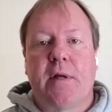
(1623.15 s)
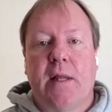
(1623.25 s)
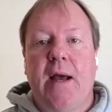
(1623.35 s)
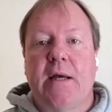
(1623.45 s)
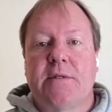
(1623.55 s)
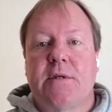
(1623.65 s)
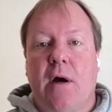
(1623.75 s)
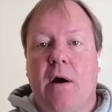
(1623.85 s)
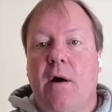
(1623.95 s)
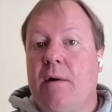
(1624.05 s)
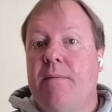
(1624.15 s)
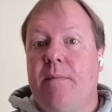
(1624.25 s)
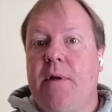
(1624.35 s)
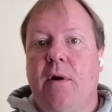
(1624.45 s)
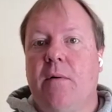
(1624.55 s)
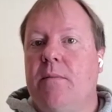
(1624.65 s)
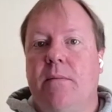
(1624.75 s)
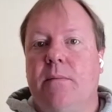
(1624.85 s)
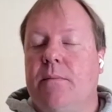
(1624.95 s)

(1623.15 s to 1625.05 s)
class are, you know,